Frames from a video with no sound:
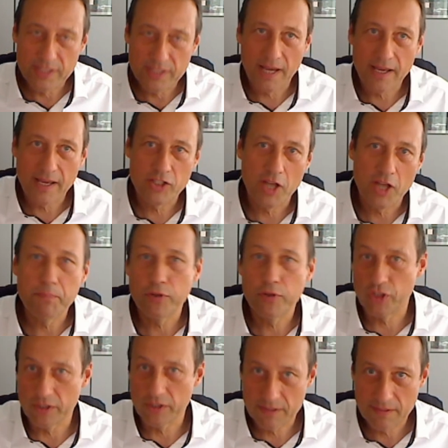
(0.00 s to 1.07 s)
tire
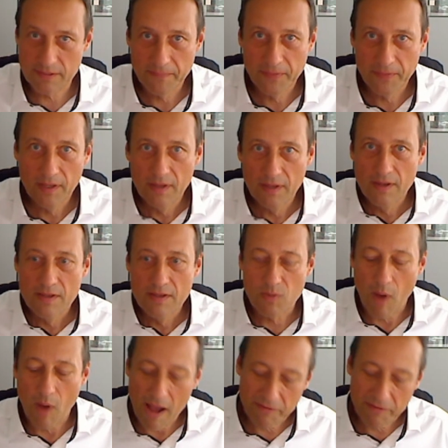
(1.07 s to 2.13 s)
temperatures.
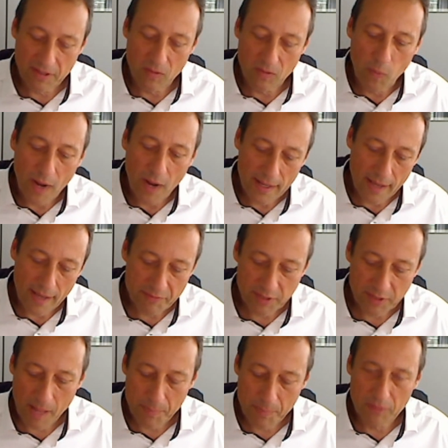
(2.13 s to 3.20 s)
So after a while, after
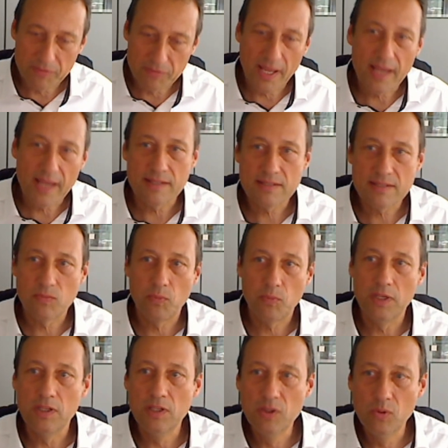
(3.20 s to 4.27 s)
a couple of days,
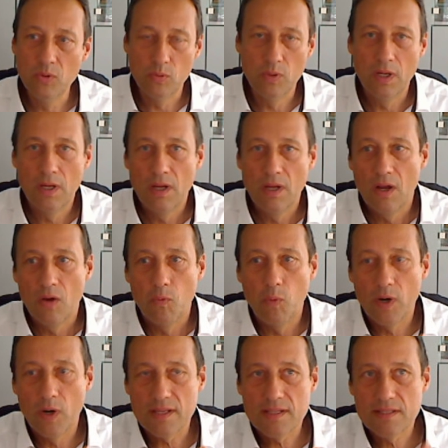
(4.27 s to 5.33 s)
we knew
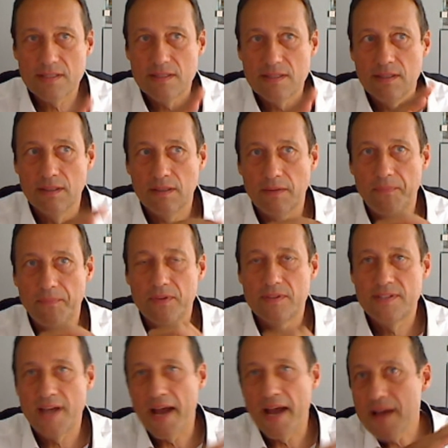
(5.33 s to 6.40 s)
what is the
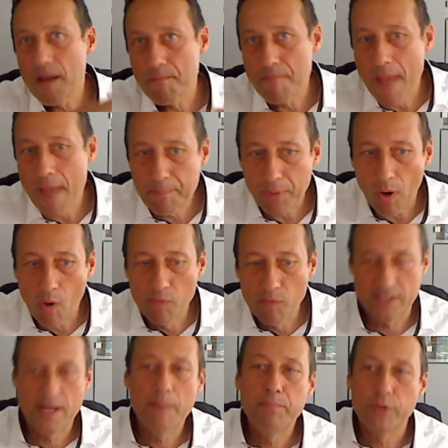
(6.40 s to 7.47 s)
tire map over
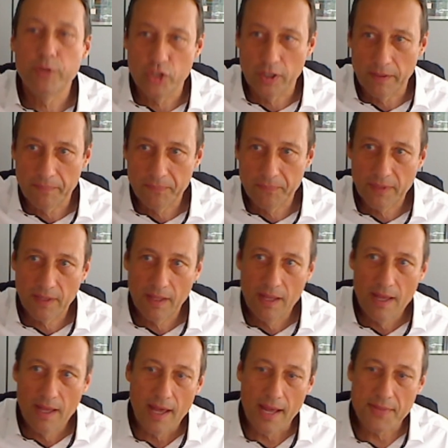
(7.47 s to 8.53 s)
temperature.
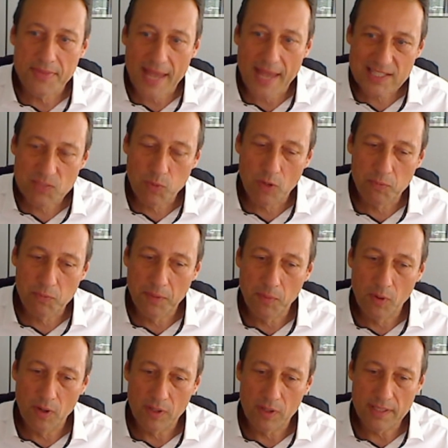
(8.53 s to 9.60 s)
And that's what we
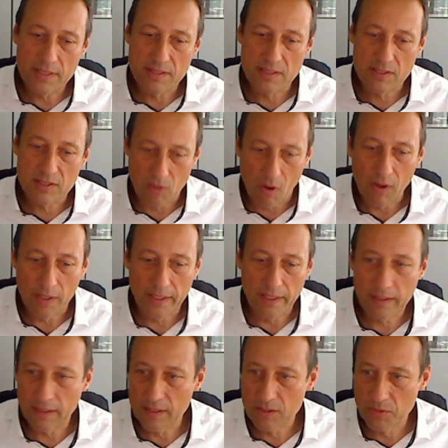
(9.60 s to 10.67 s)
were
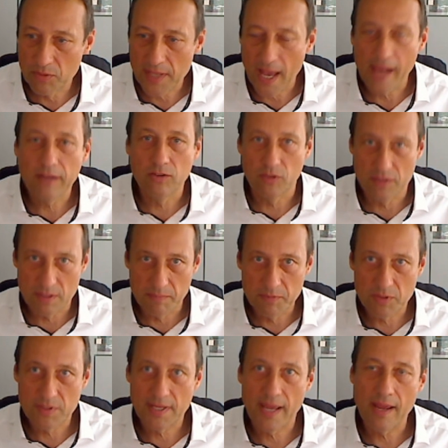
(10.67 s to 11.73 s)
installing into the algorithm
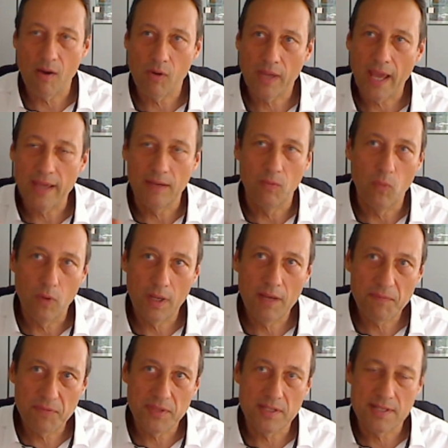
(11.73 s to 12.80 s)
to say, okay,
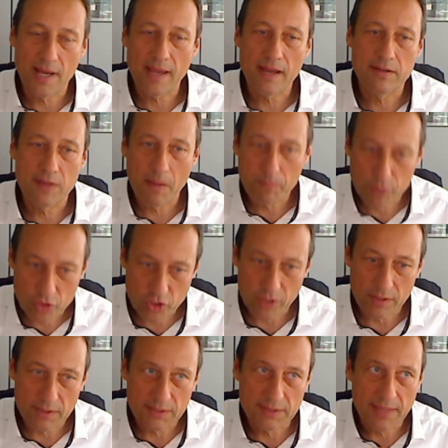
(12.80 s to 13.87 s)
if the tire
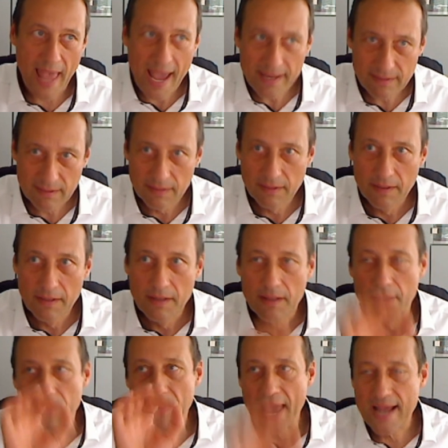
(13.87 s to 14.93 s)
temperature is
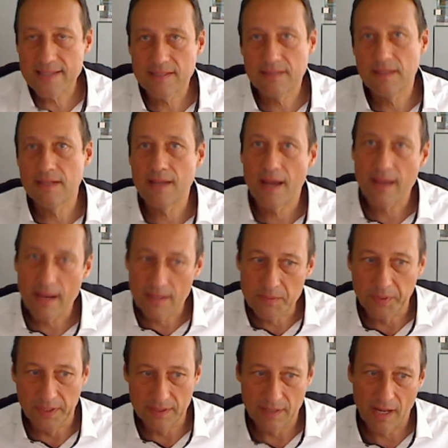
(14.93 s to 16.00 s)
that's the tire
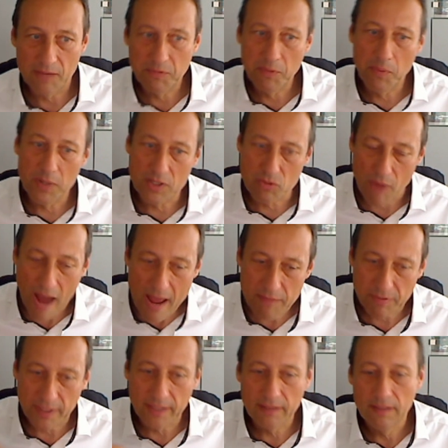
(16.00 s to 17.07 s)
limit. And we were
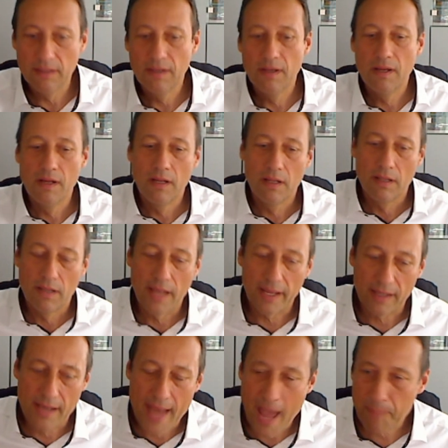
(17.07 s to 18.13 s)
driving
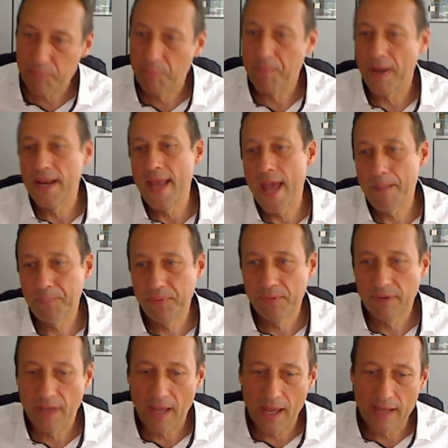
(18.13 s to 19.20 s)
like lap by lap.
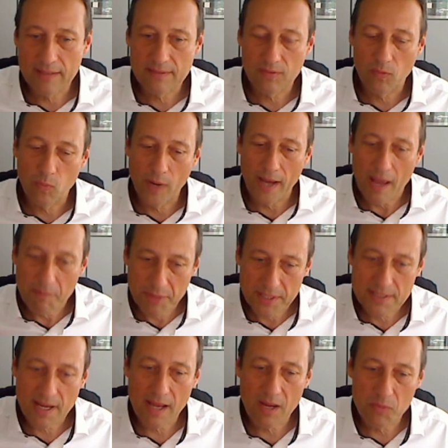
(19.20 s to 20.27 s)
And whenever the
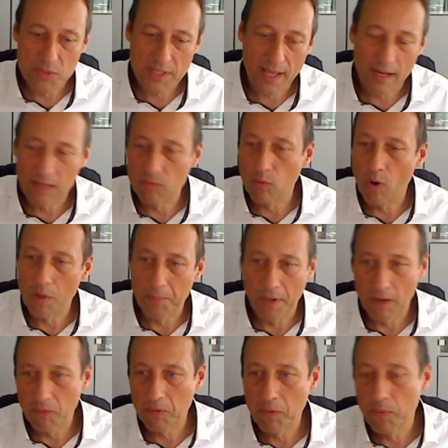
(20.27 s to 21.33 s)
tire was getting
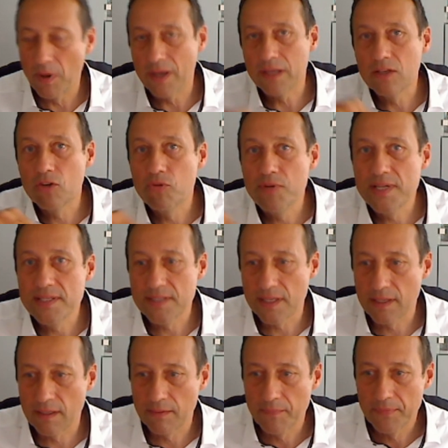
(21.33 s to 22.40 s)
warmer, we were
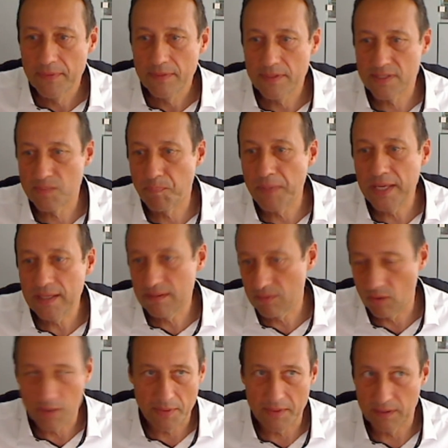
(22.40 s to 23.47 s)
increasing the speed
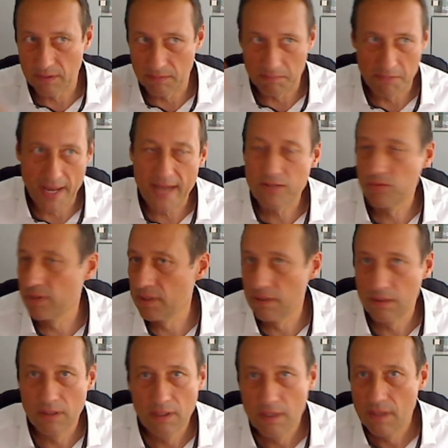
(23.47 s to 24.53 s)
or the
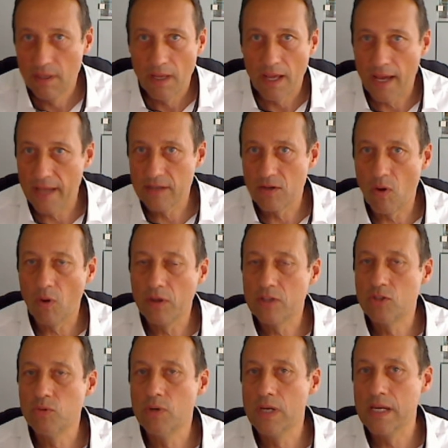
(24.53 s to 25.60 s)
lateral and
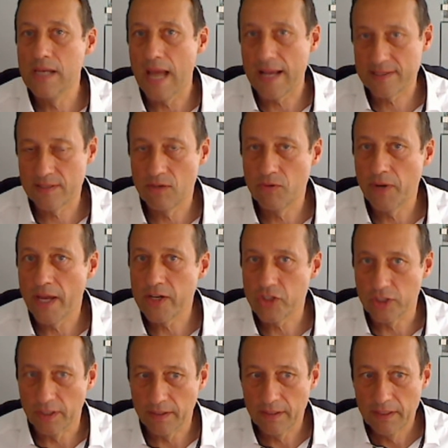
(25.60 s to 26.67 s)
longitudinal acceleration.